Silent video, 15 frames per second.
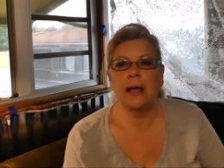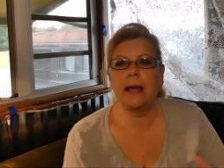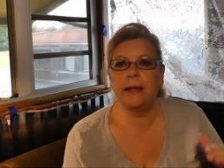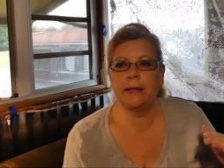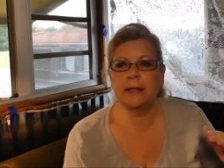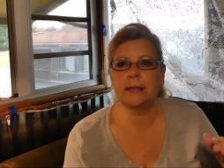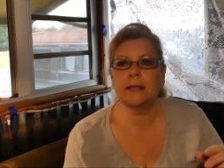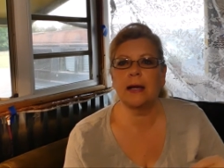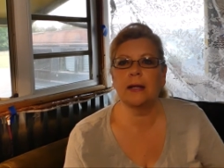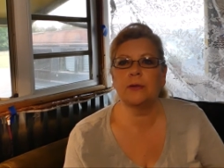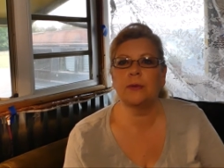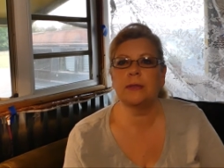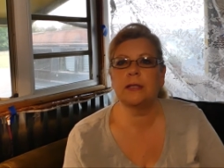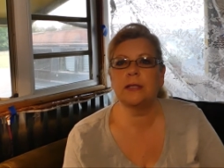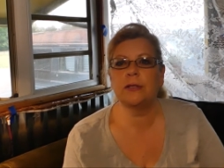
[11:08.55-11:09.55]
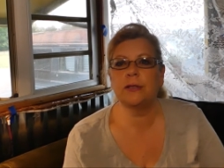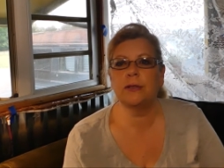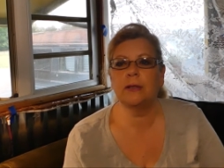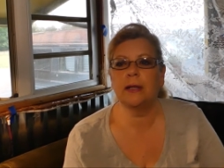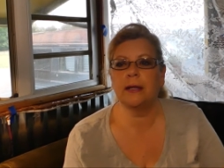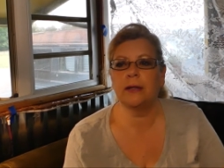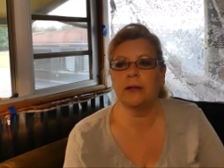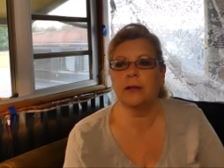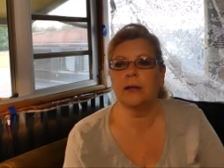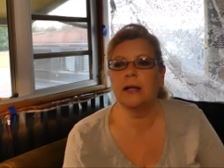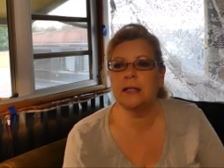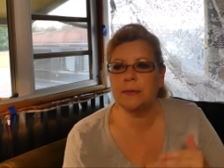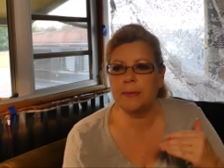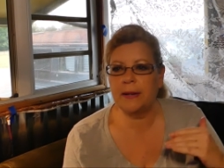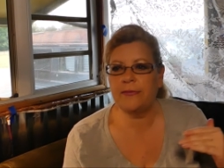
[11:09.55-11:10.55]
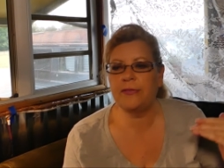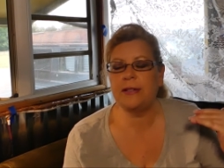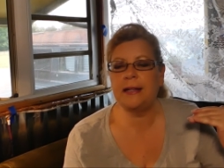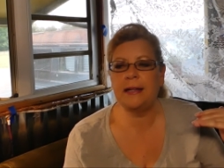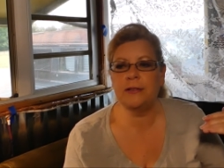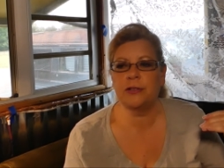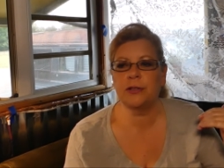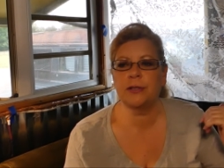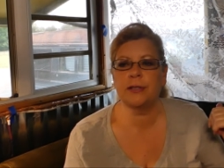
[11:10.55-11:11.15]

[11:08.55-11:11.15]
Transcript: and decide what to do later. It's my financial